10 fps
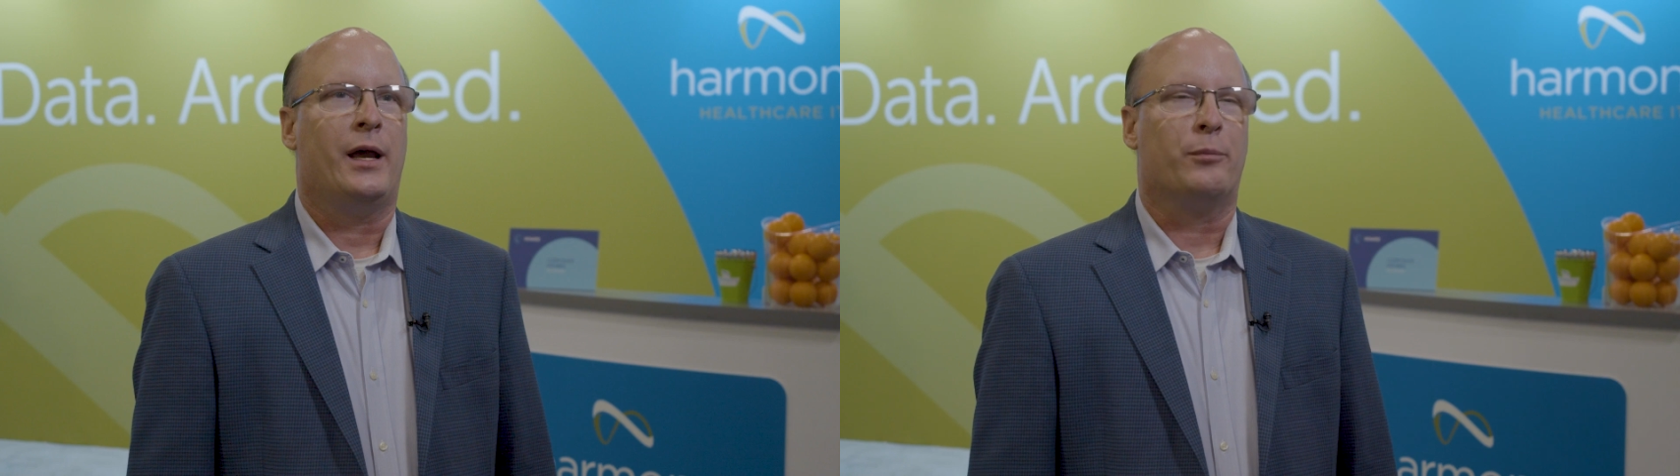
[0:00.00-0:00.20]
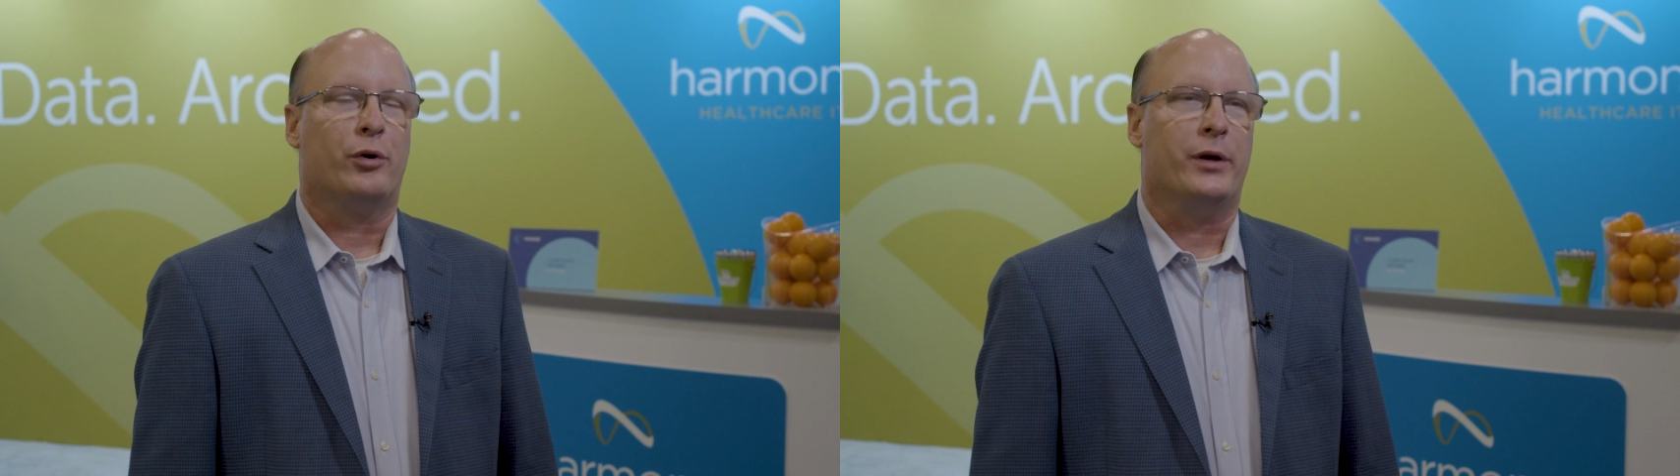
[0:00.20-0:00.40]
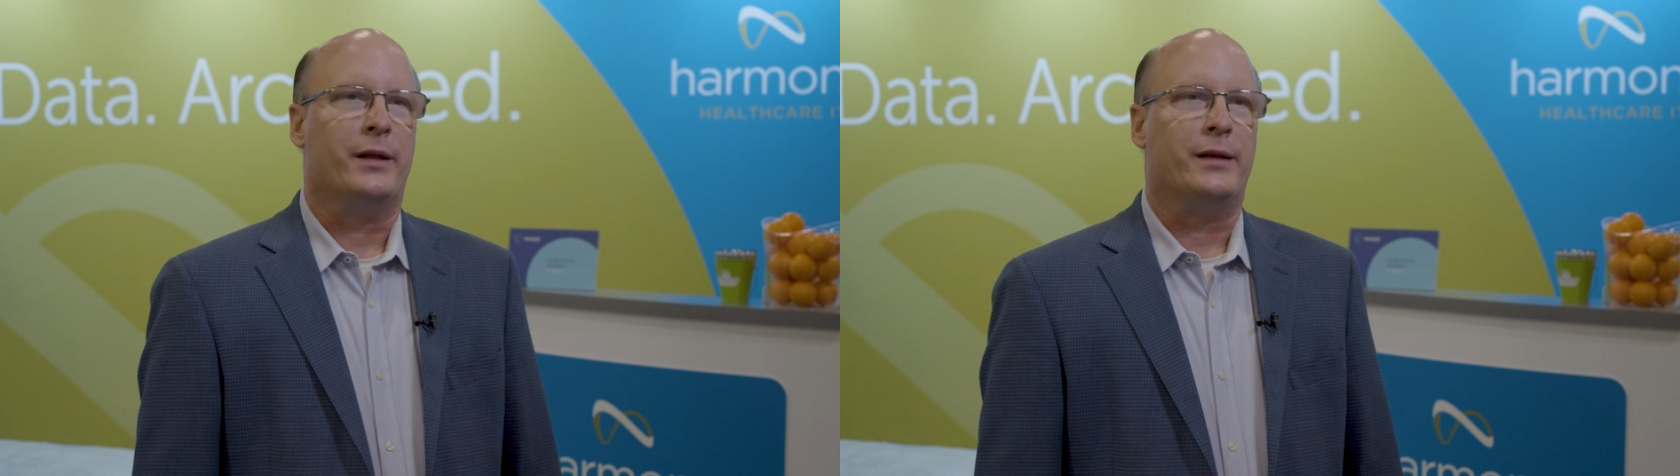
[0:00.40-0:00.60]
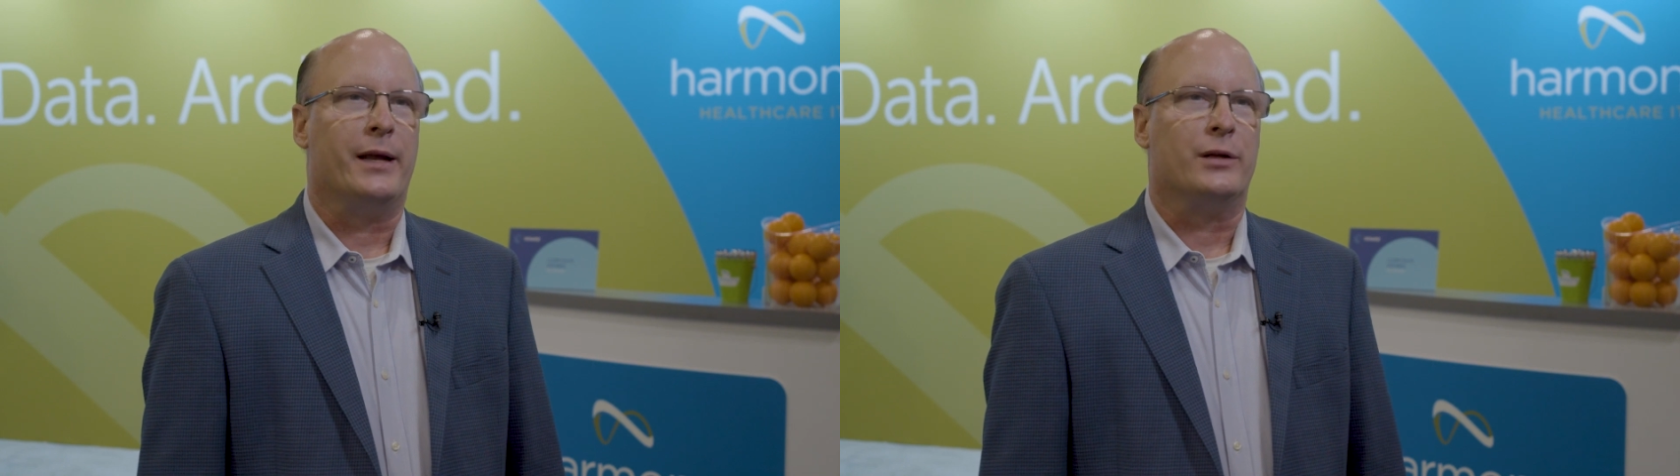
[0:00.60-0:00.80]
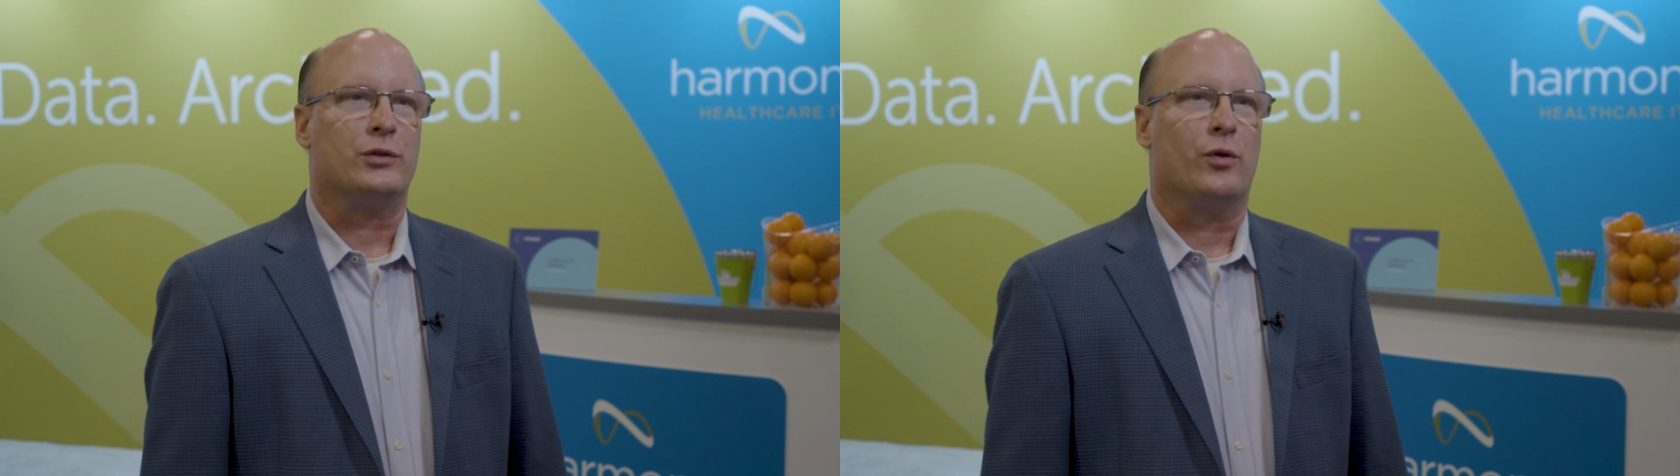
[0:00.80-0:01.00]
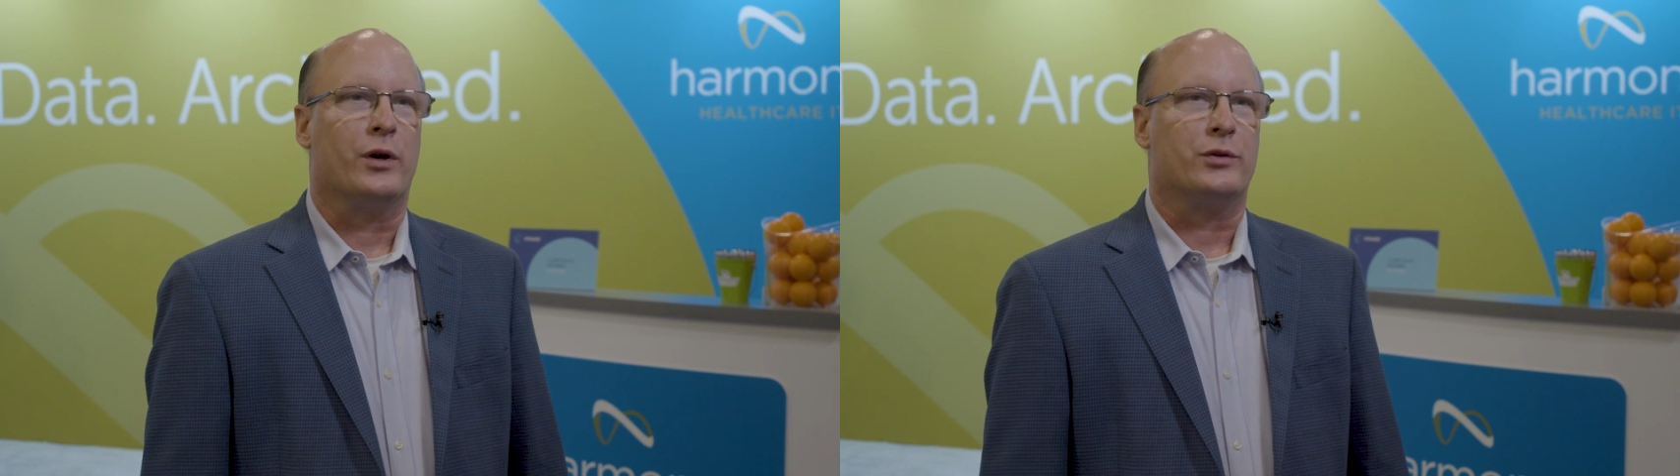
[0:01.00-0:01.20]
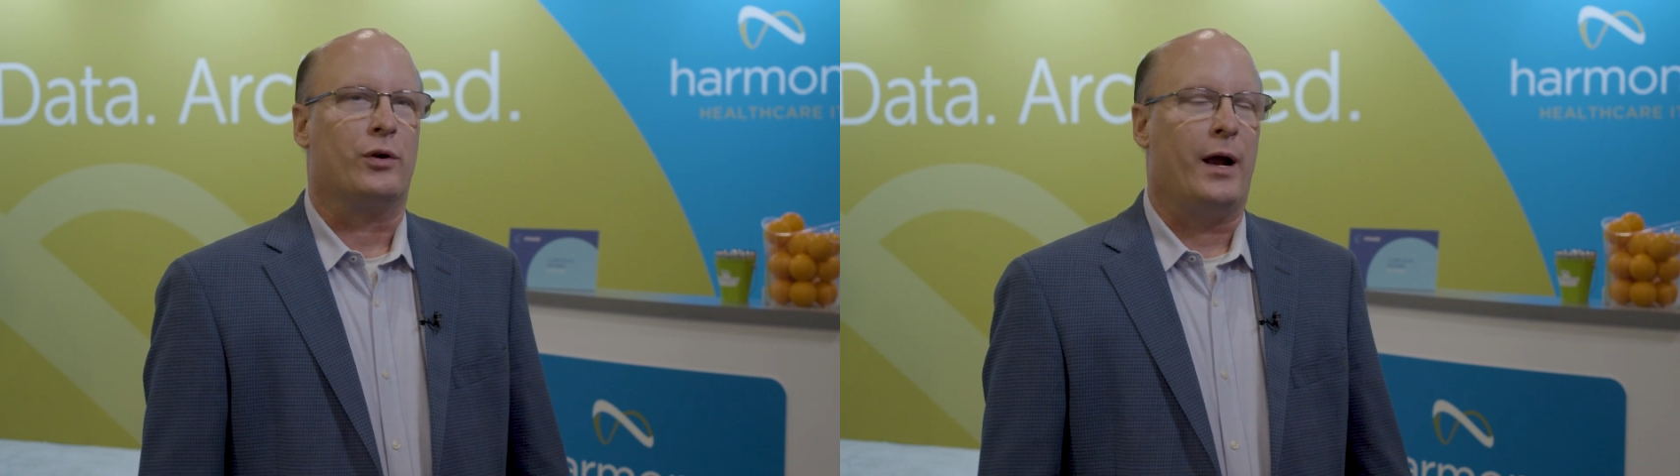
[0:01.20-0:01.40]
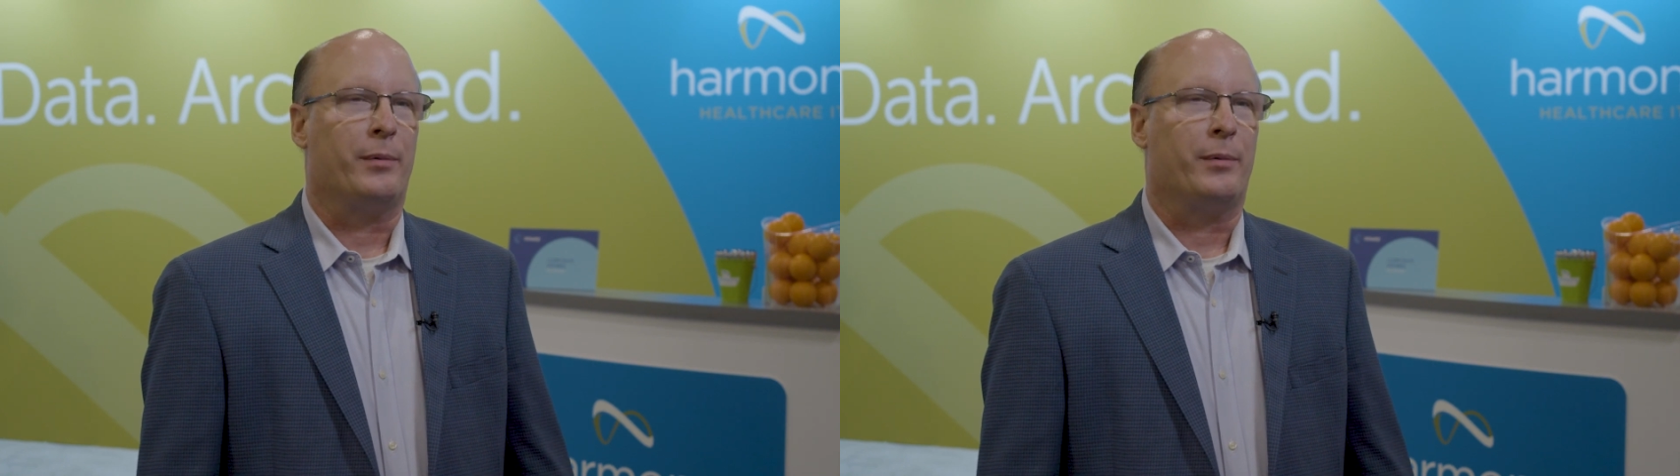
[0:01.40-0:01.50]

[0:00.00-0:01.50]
and put it in the data source or